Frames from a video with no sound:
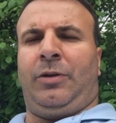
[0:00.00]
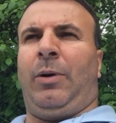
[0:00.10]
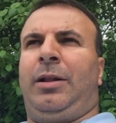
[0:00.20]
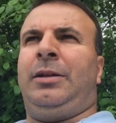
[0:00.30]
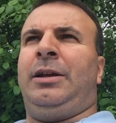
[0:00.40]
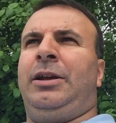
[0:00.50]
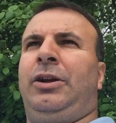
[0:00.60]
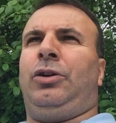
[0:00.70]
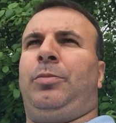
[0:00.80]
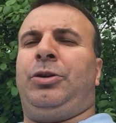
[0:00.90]
well,
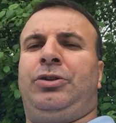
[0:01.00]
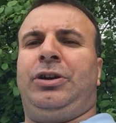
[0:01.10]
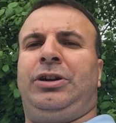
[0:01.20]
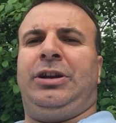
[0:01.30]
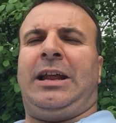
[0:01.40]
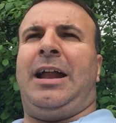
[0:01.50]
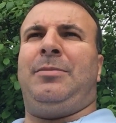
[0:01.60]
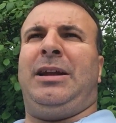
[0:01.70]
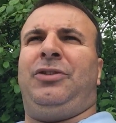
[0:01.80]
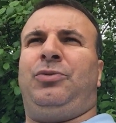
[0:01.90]
equal opportunity, that
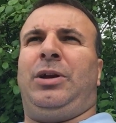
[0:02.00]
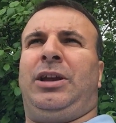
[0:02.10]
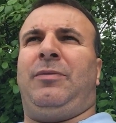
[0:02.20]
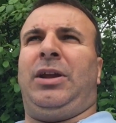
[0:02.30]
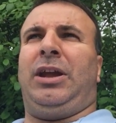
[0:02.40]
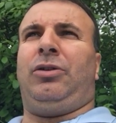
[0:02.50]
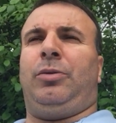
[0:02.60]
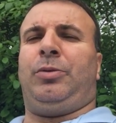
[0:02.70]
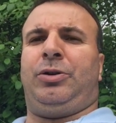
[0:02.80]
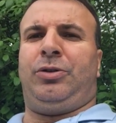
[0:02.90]
means we are giving equal
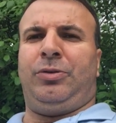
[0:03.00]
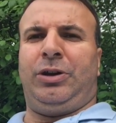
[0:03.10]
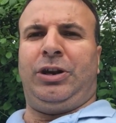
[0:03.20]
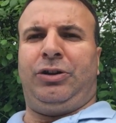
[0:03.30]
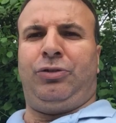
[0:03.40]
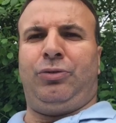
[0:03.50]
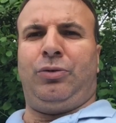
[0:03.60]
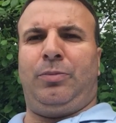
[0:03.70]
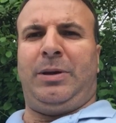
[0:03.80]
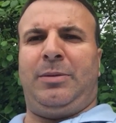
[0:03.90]
opportunity
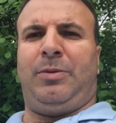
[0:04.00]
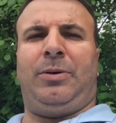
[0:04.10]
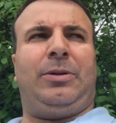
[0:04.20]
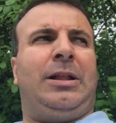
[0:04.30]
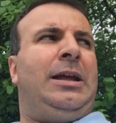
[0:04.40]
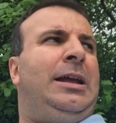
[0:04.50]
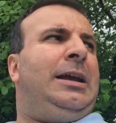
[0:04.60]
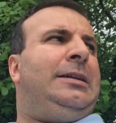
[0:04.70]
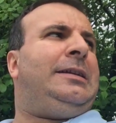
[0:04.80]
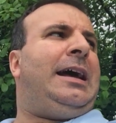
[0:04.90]
to people
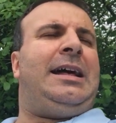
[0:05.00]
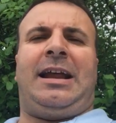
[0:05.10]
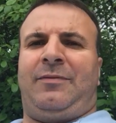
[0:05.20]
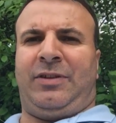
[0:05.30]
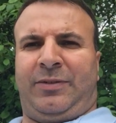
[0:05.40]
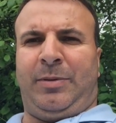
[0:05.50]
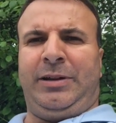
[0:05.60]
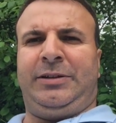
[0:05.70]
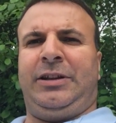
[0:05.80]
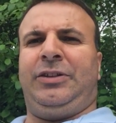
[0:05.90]
that have
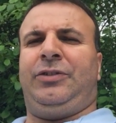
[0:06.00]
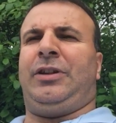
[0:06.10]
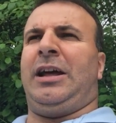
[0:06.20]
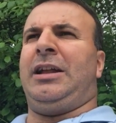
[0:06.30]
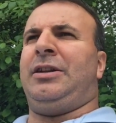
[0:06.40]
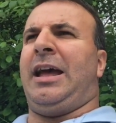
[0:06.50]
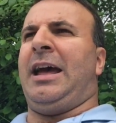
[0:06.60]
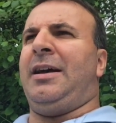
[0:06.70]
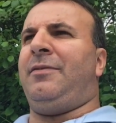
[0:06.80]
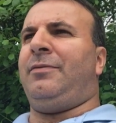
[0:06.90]
disabilities, that
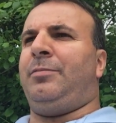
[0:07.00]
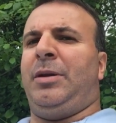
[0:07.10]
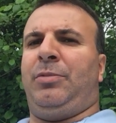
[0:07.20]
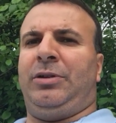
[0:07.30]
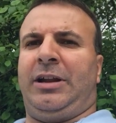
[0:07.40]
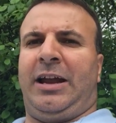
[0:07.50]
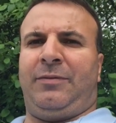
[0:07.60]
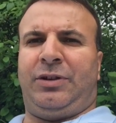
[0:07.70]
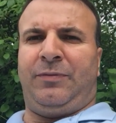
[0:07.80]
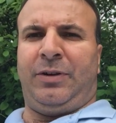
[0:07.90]
have people that have
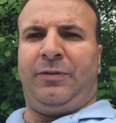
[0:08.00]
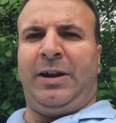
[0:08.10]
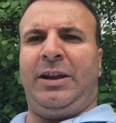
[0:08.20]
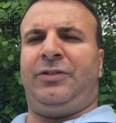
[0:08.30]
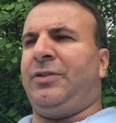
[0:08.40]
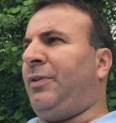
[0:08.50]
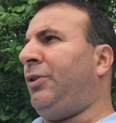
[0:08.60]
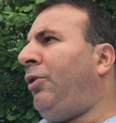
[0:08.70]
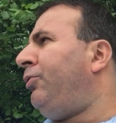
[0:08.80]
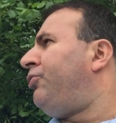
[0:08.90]
a different race,
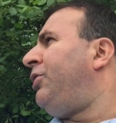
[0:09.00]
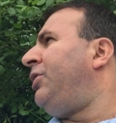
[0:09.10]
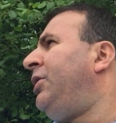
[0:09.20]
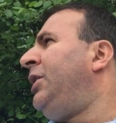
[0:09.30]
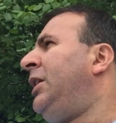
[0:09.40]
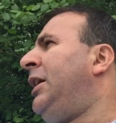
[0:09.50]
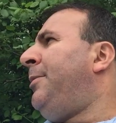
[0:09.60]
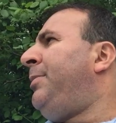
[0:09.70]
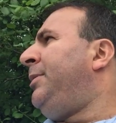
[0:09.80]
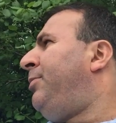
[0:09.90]
different culture,
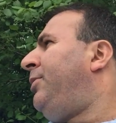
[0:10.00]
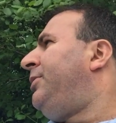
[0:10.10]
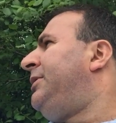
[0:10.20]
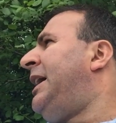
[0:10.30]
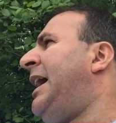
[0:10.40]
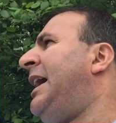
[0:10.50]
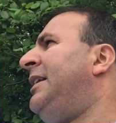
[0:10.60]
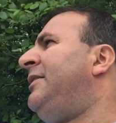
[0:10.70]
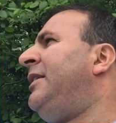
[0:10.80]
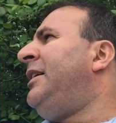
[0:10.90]
people that
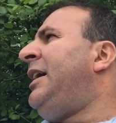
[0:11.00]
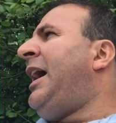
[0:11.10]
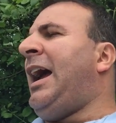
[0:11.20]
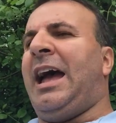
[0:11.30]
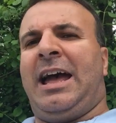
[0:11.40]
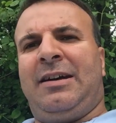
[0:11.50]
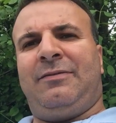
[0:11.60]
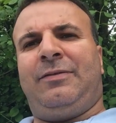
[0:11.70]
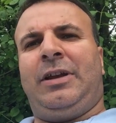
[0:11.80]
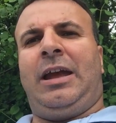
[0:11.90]

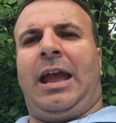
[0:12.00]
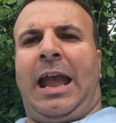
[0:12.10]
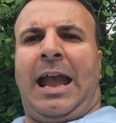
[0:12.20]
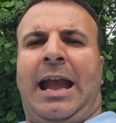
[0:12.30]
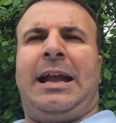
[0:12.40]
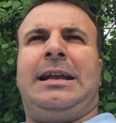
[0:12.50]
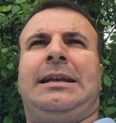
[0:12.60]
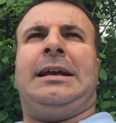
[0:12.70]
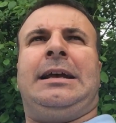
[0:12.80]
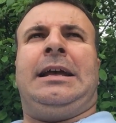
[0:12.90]
have
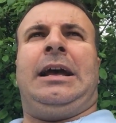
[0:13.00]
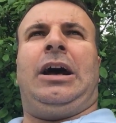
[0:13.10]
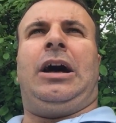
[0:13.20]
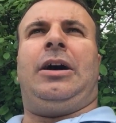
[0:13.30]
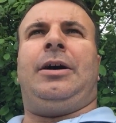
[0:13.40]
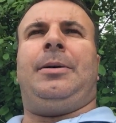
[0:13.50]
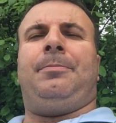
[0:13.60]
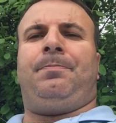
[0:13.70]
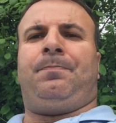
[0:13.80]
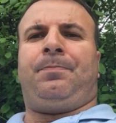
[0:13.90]
a
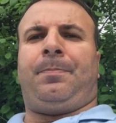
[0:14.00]
um,